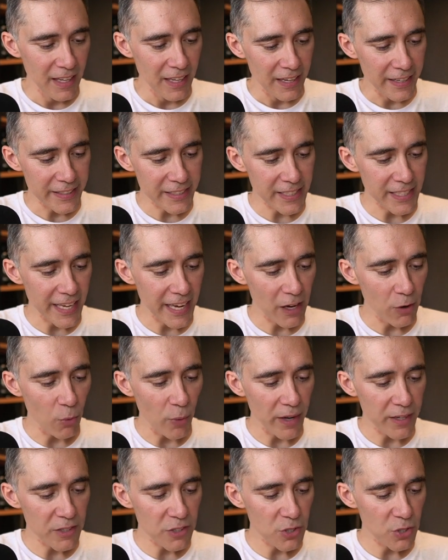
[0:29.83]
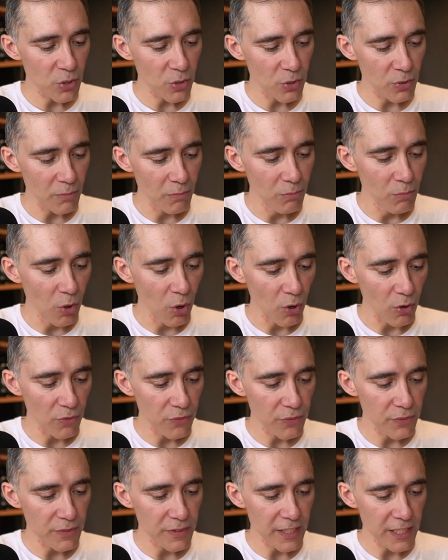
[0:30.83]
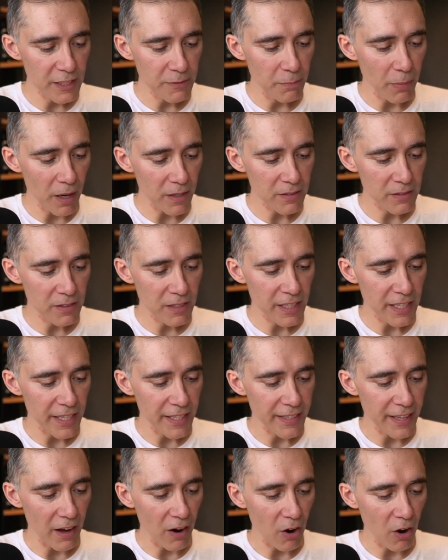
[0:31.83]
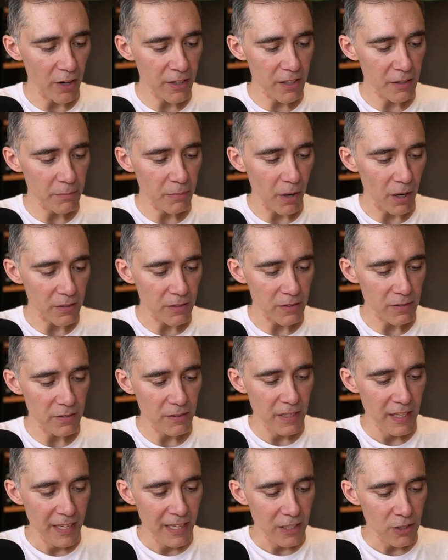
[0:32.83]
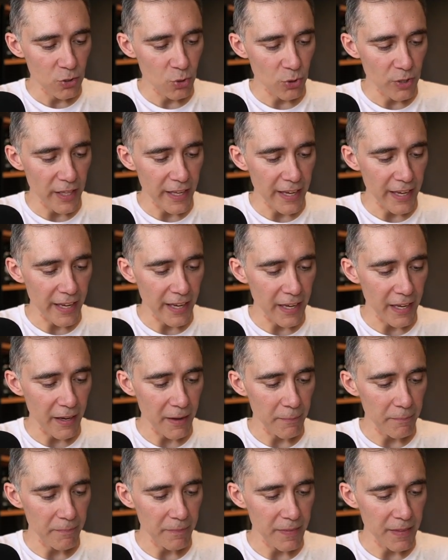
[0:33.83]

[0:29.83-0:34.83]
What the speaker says: Let's say I want to move this button here, the order button, to the